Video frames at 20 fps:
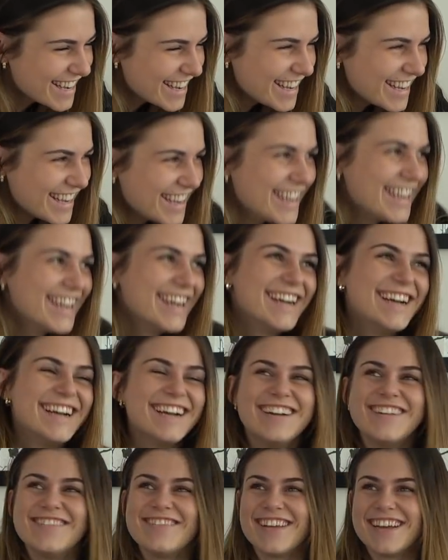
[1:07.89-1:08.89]
Fucking
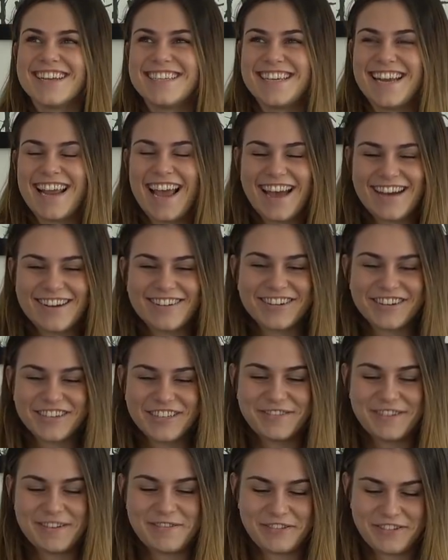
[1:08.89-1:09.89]
hell. Bloody hell, could
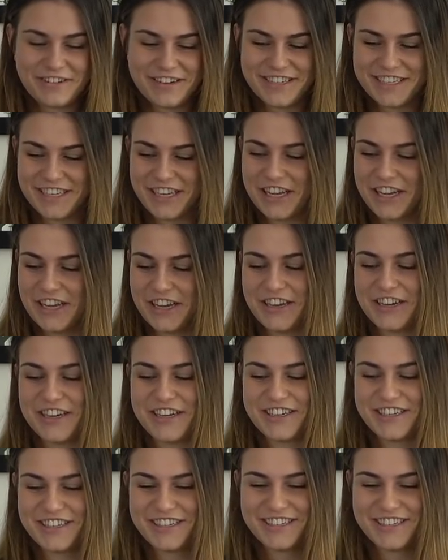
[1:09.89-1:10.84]
you be more insecure?